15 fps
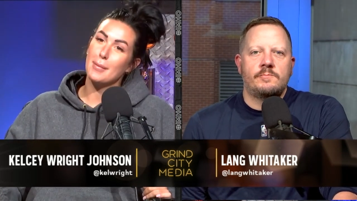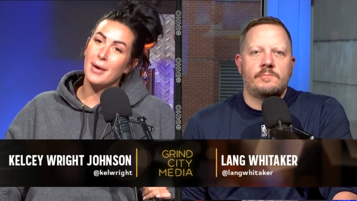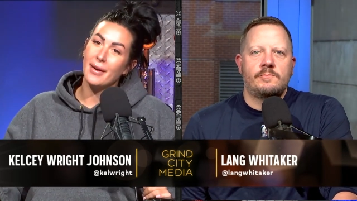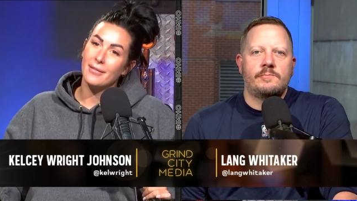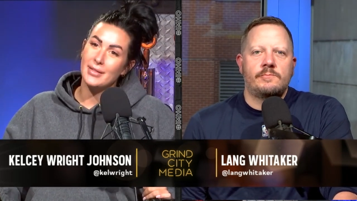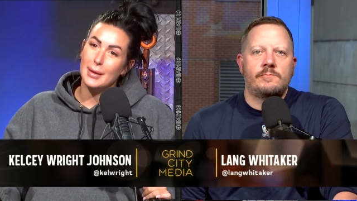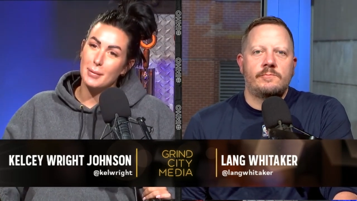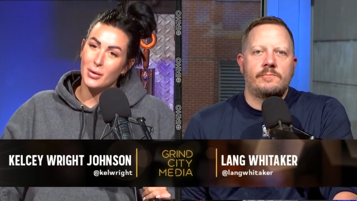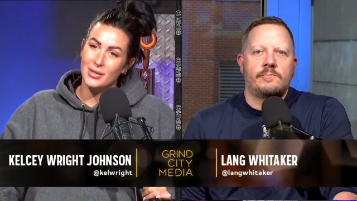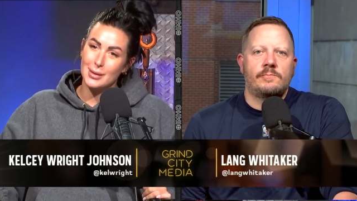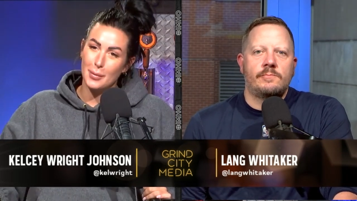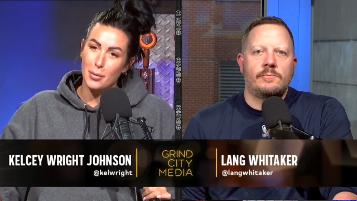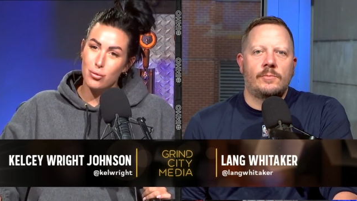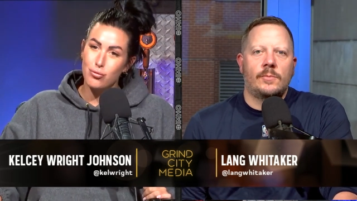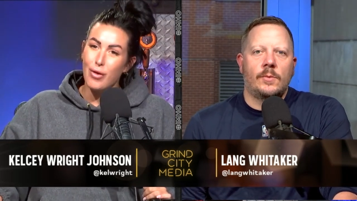Speaker 1: of the most
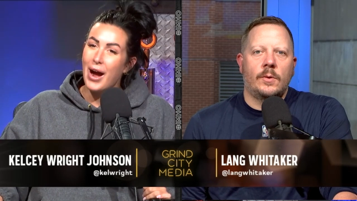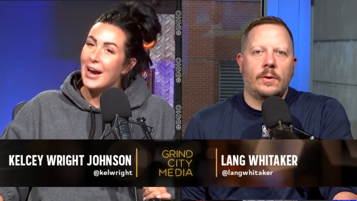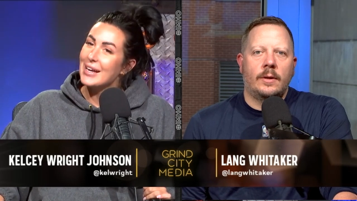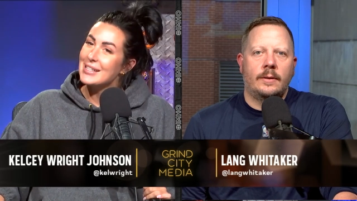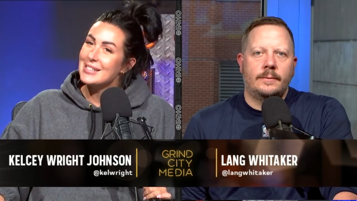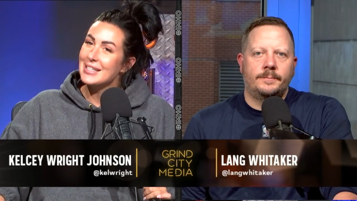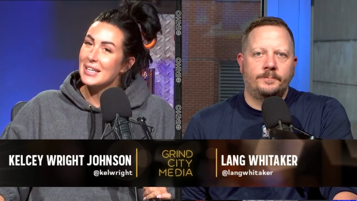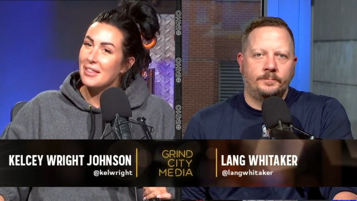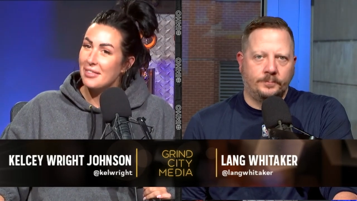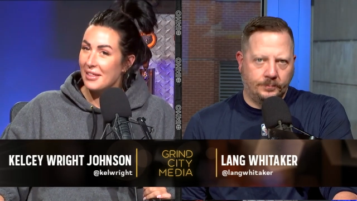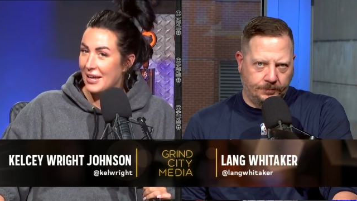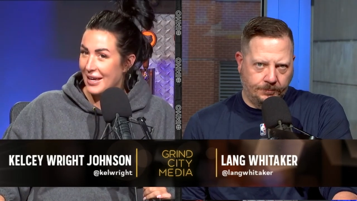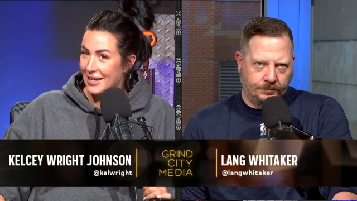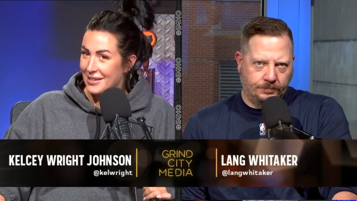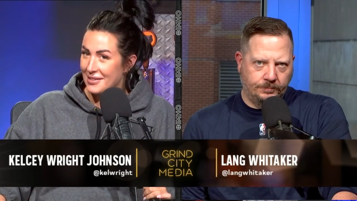surprising
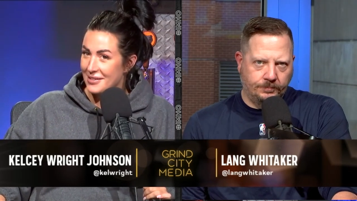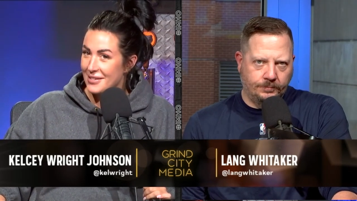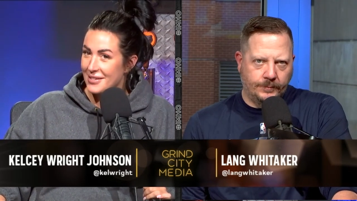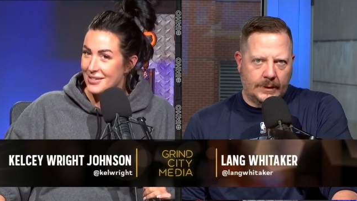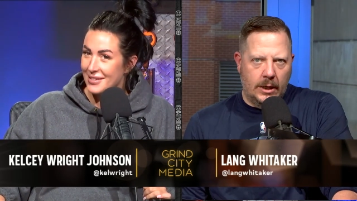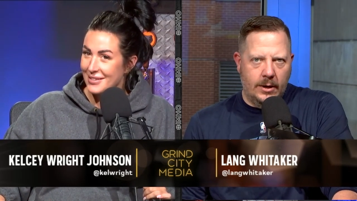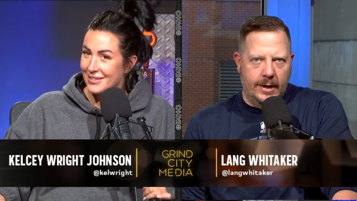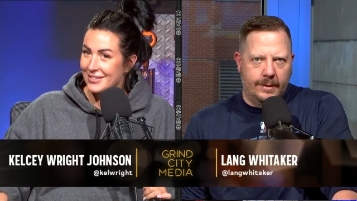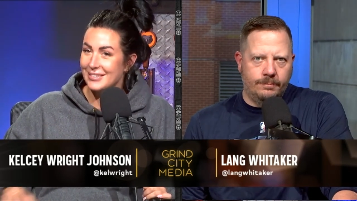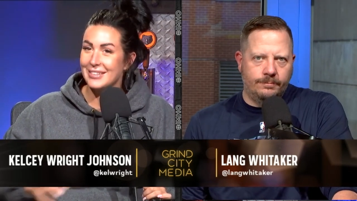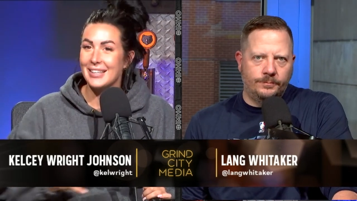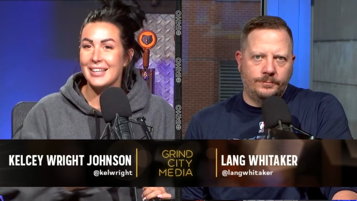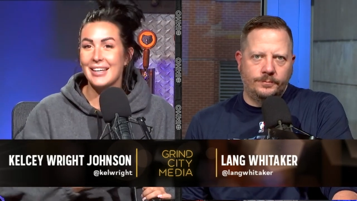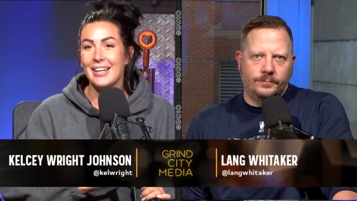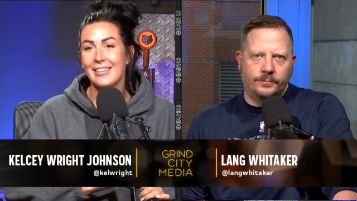things
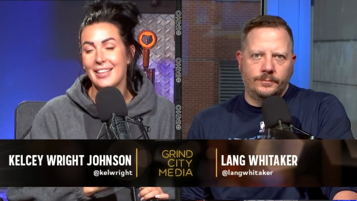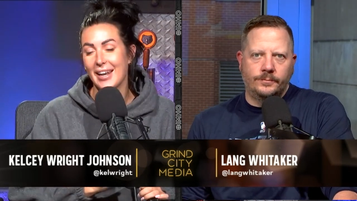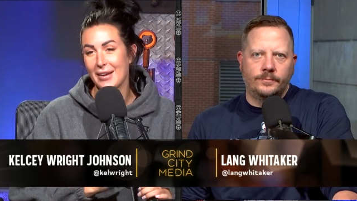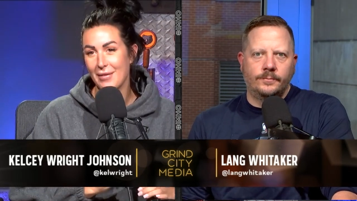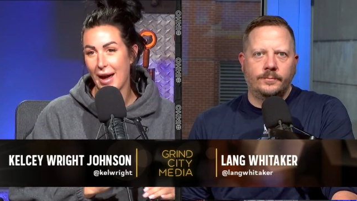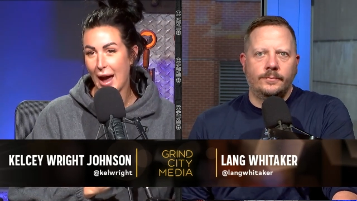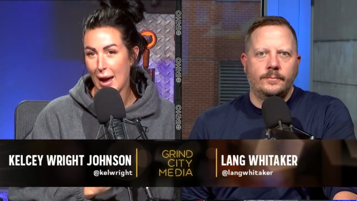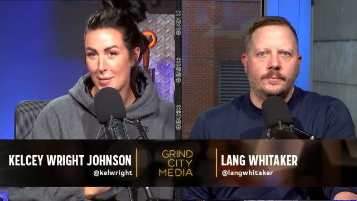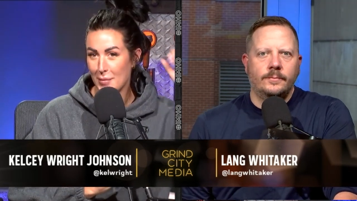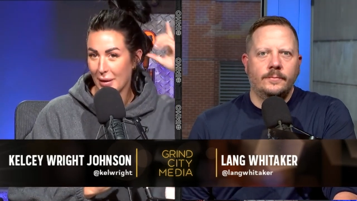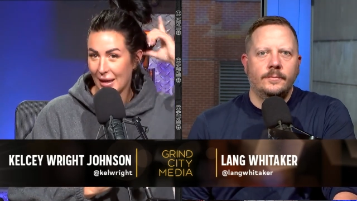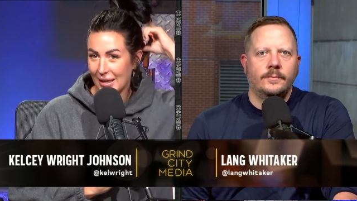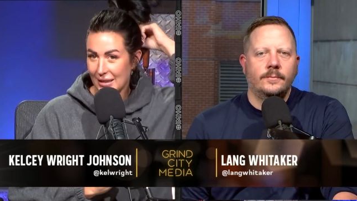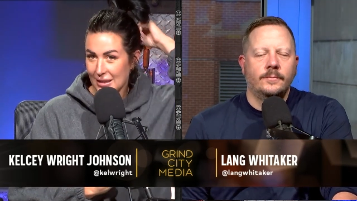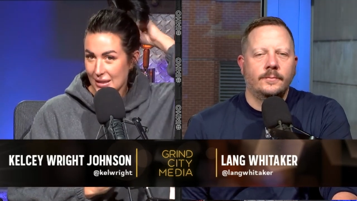that have
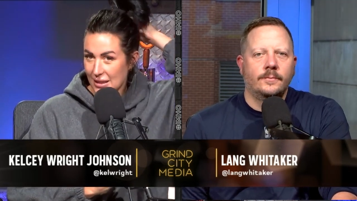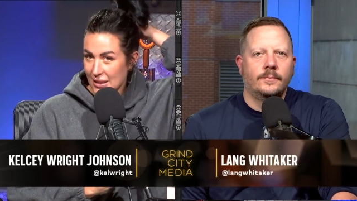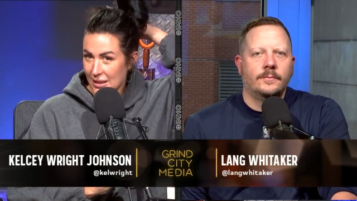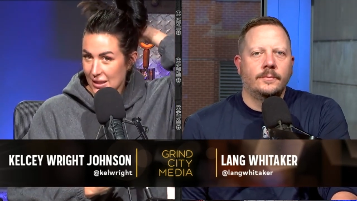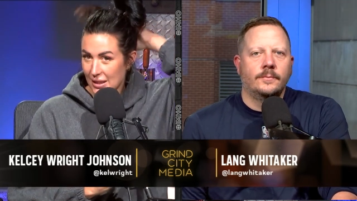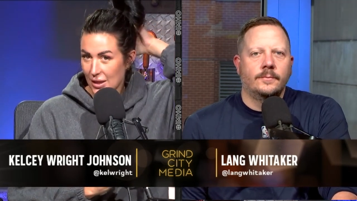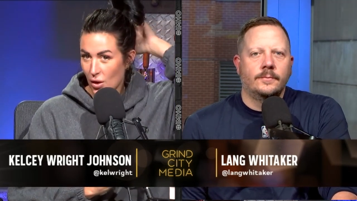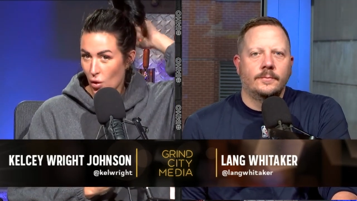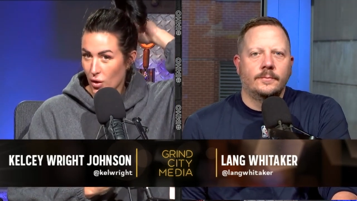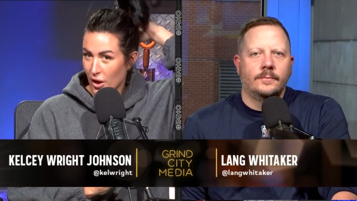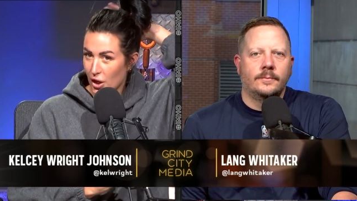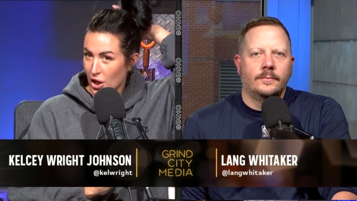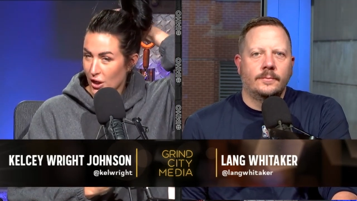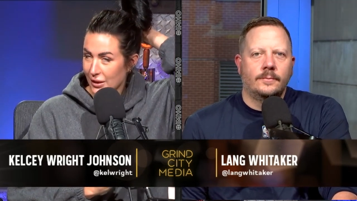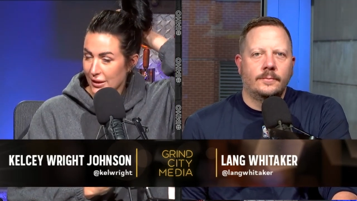happened or are
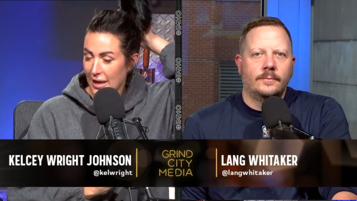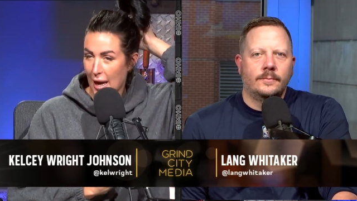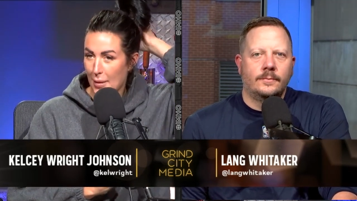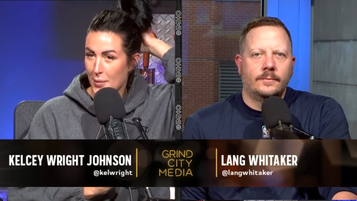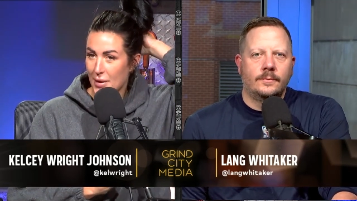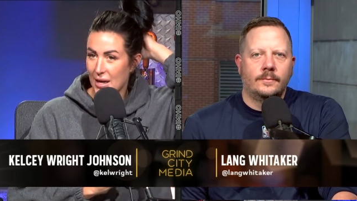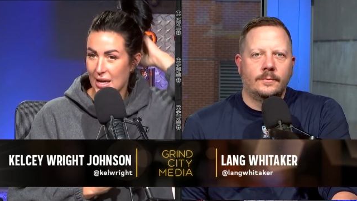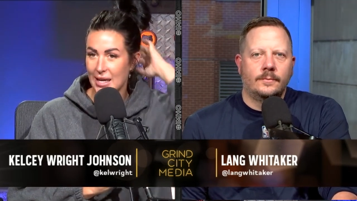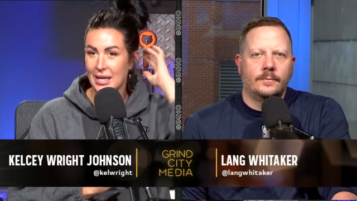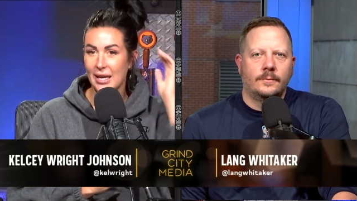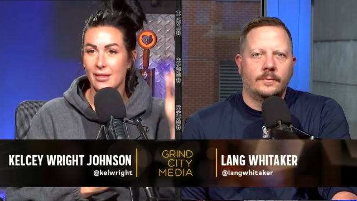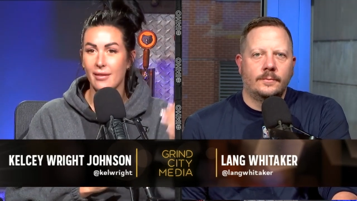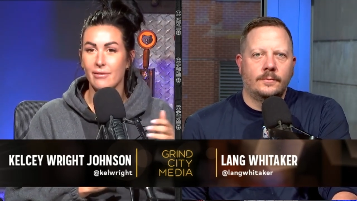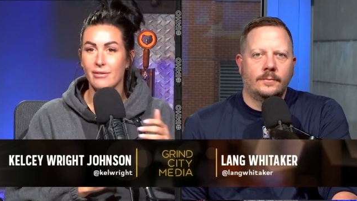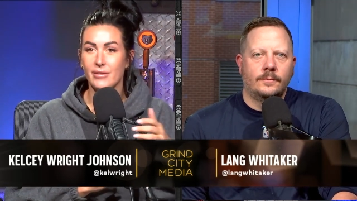currently happening in
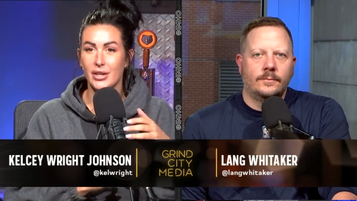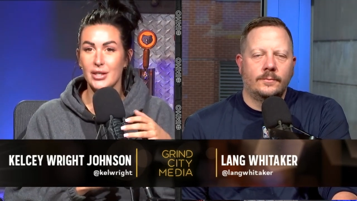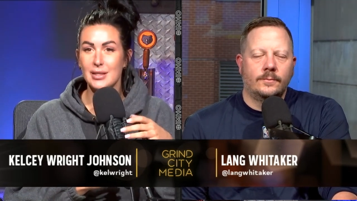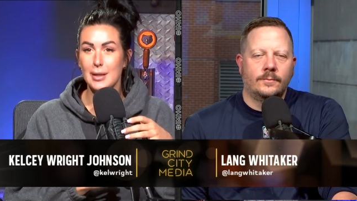the first